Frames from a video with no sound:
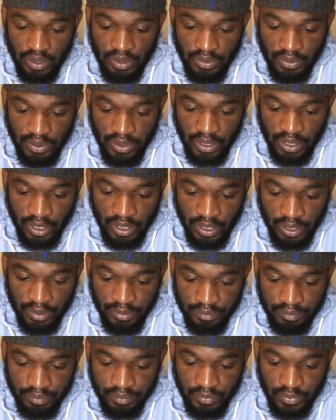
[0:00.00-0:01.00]
then
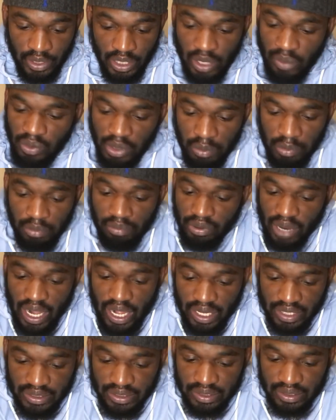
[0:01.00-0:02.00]
it would have been
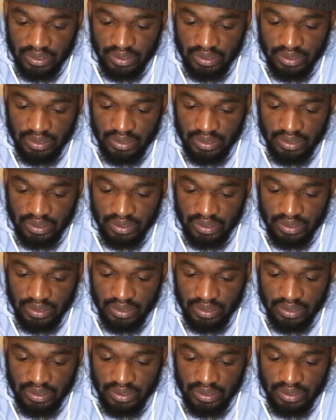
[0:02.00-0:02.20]
Bryce.